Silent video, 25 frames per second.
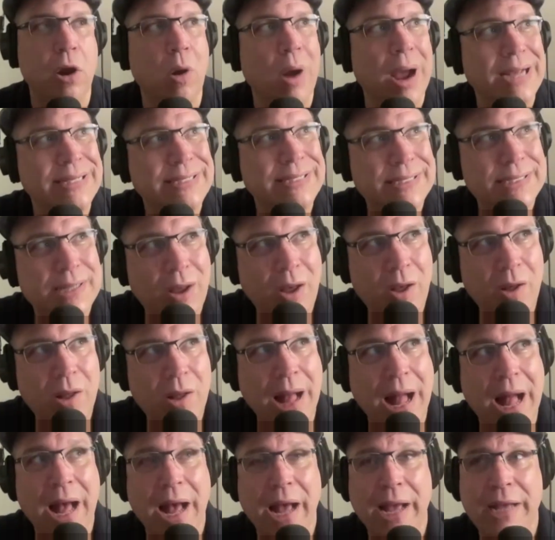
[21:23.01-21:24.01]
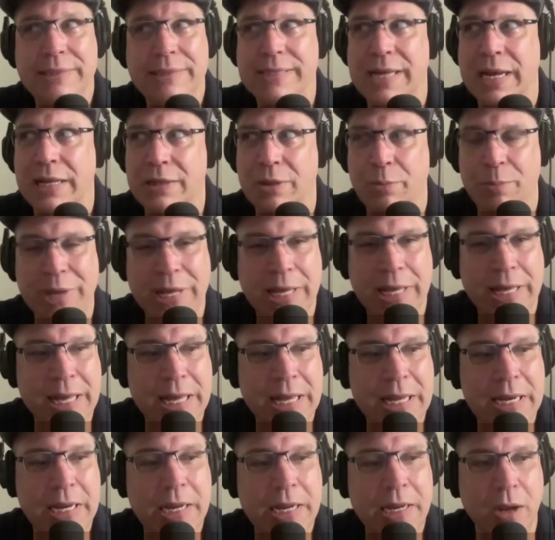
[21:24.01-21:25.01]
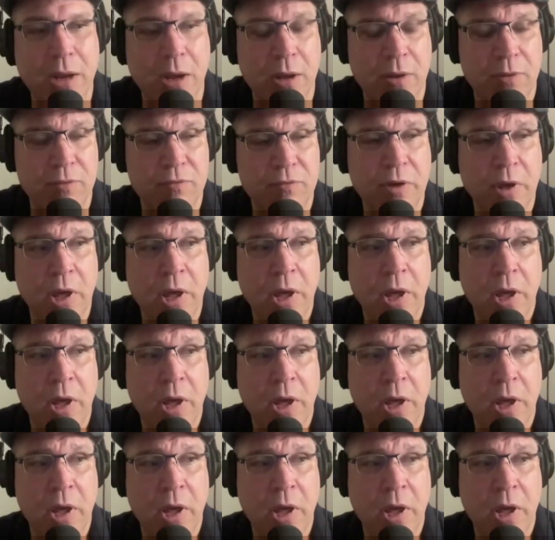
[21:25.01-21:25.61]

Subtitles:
I saw guys at the beginning of